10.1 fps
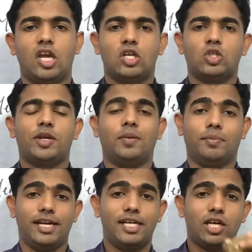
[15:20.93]
So in
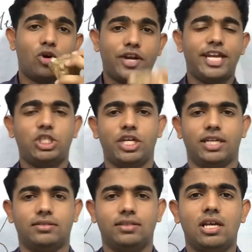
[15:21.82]
medial
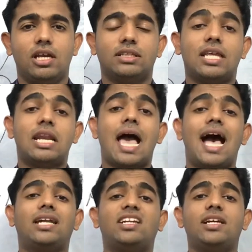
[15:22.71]
rotation, the
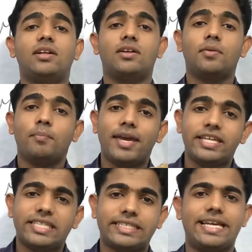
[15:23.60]
lateral
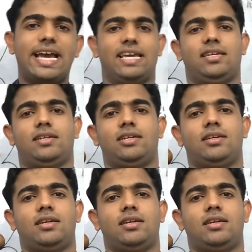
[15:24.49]
menisci